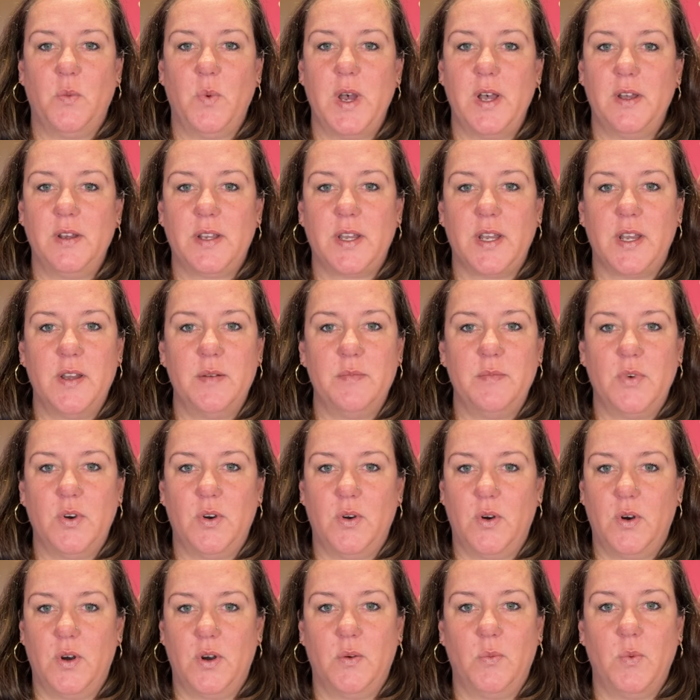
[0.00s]
Welcome
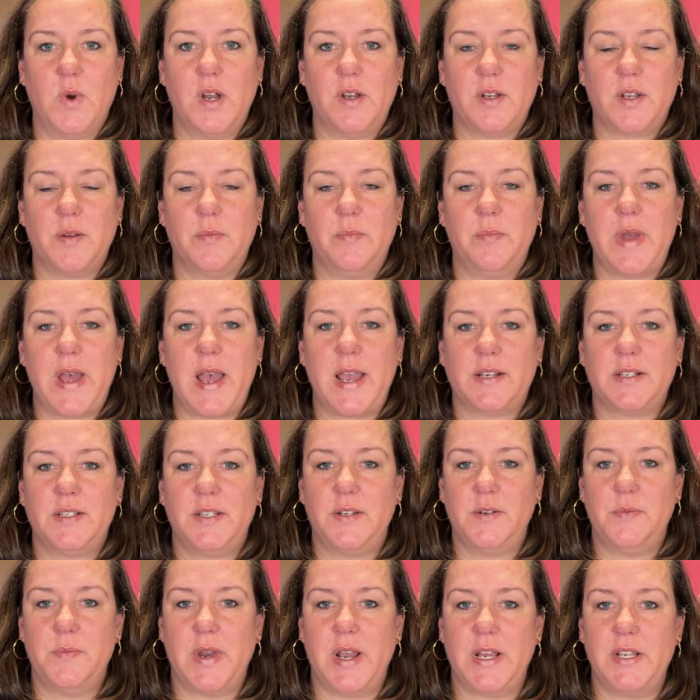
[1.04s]
or welcome back
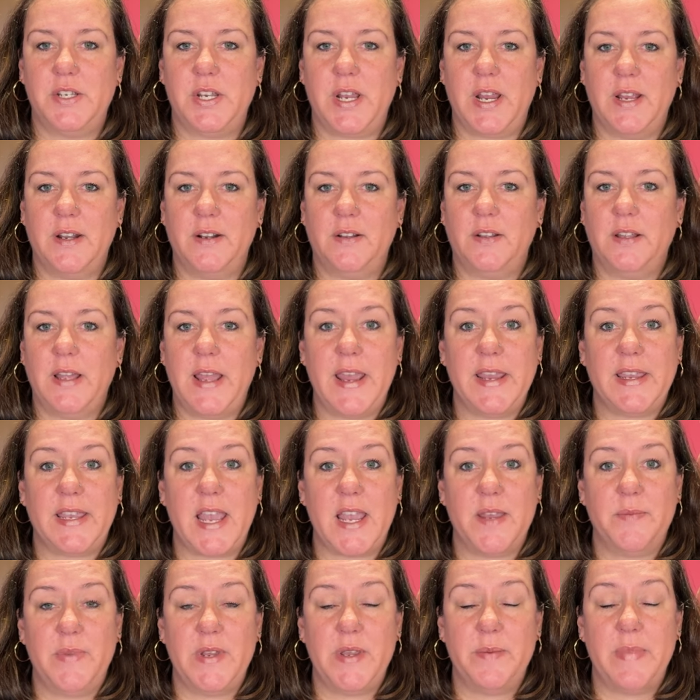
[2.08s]
to my channel,
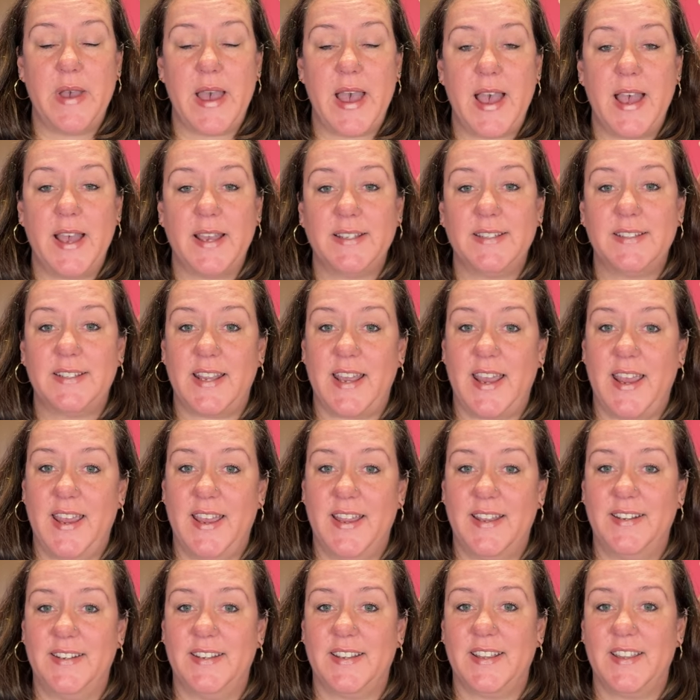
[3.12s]
AKB Bags,
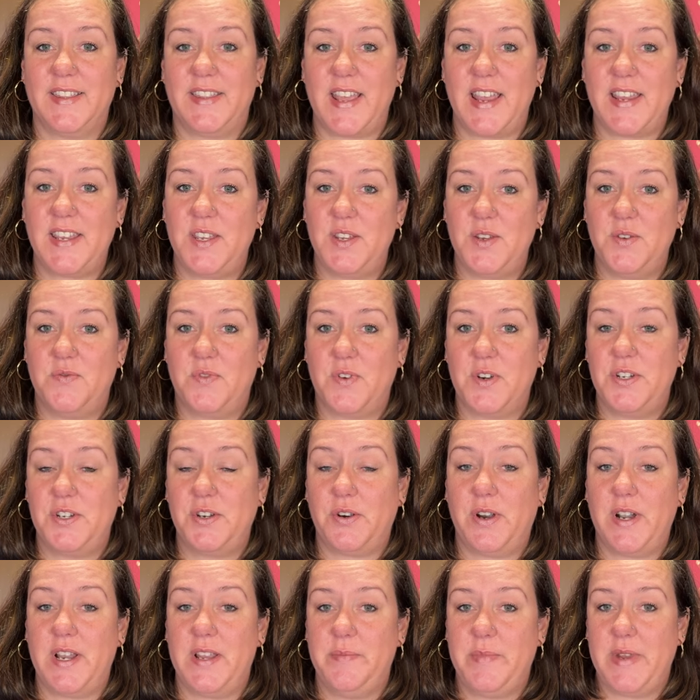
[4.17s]
and thank you for
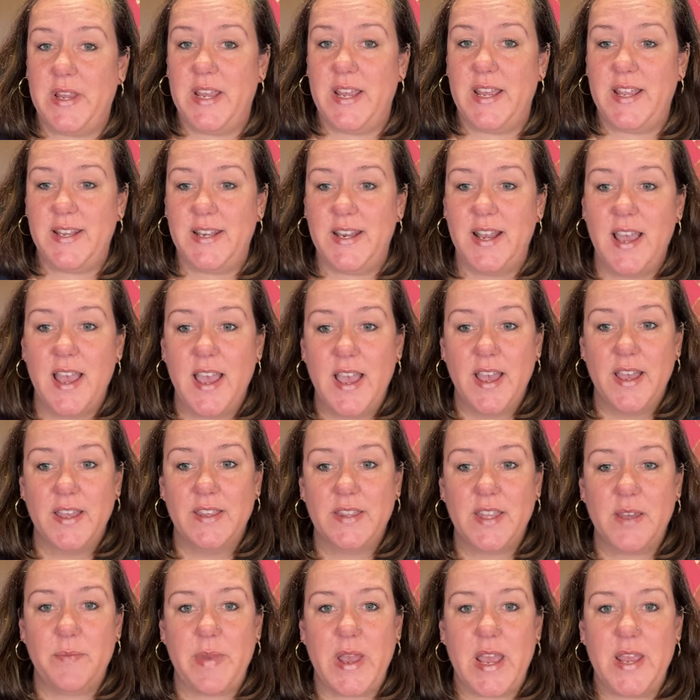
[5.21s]
joining me in
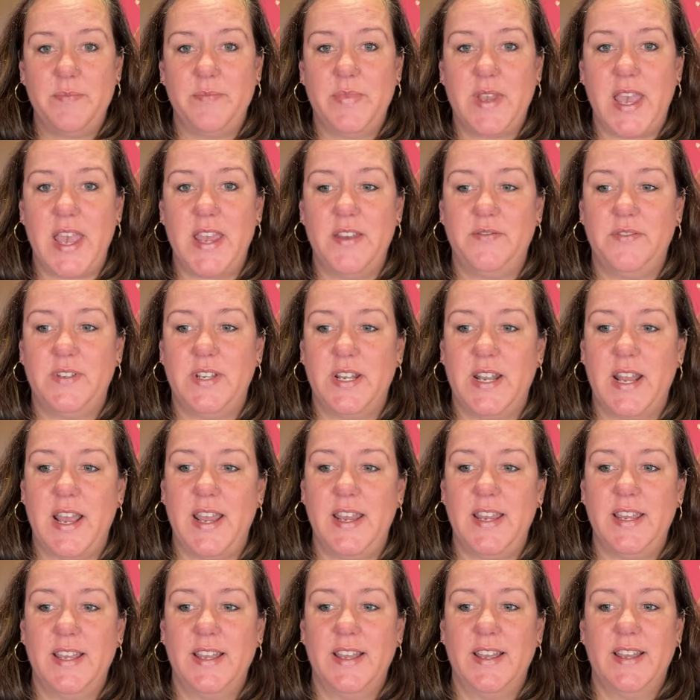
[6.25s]
the Babe Cave
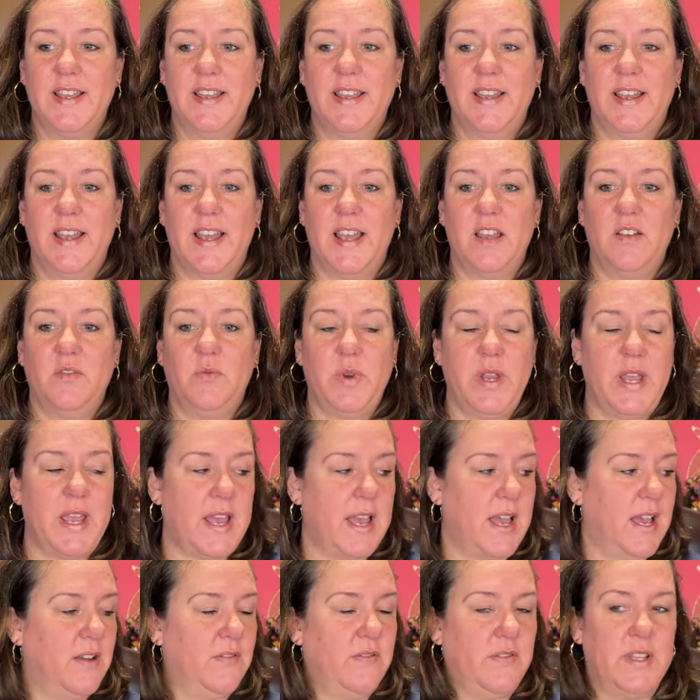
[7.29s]
today. And we
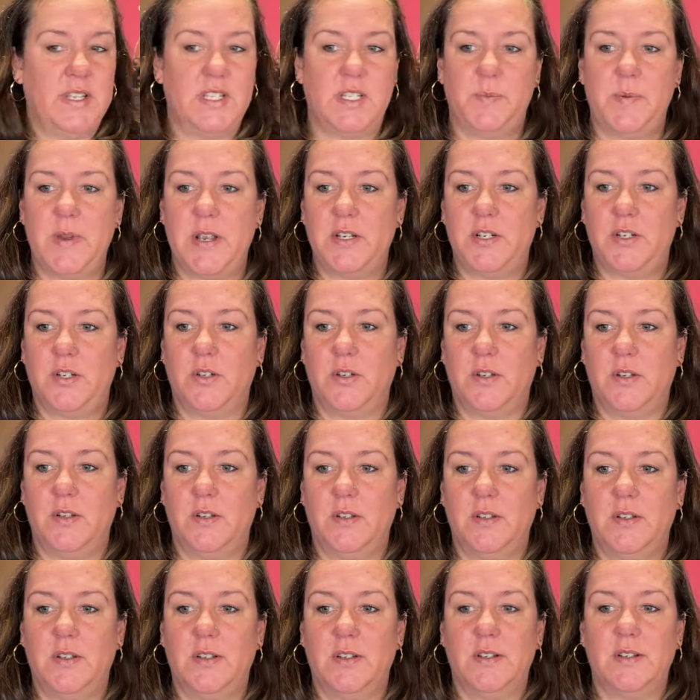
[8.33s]
have a
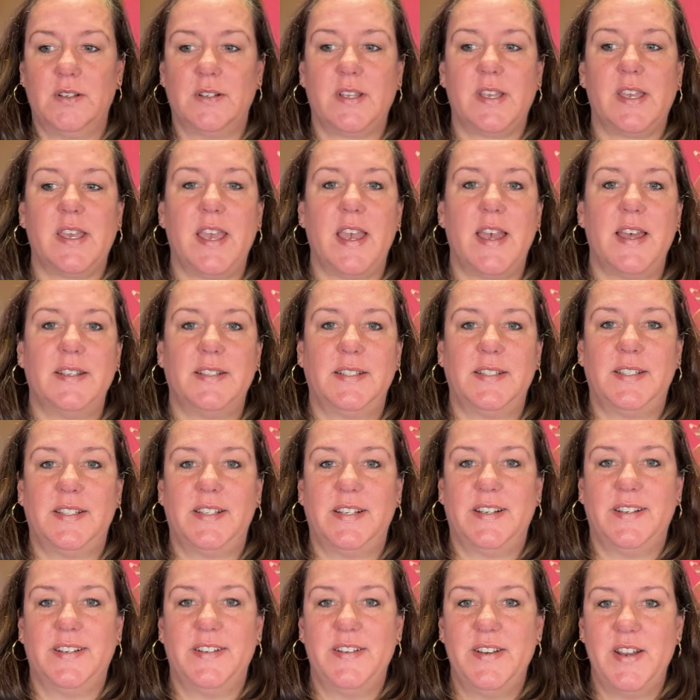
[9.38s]
special
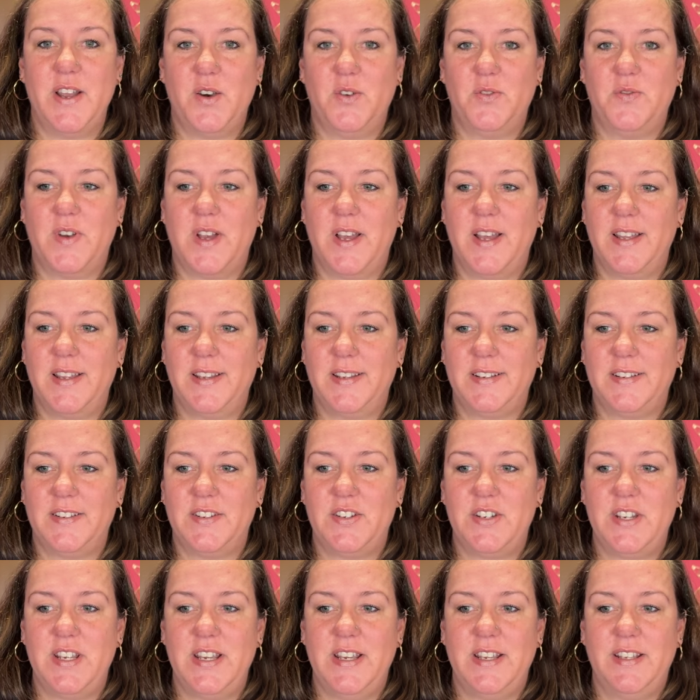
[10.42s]
guest, Nova.
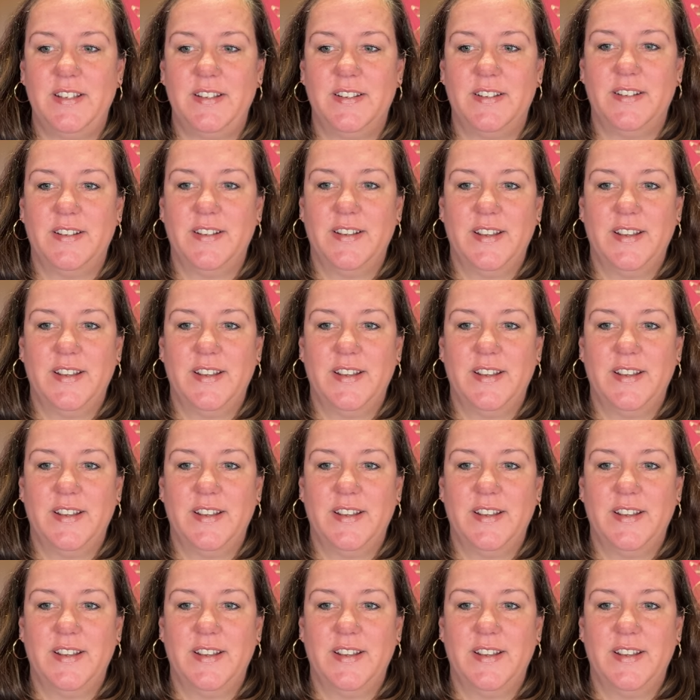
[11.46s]
She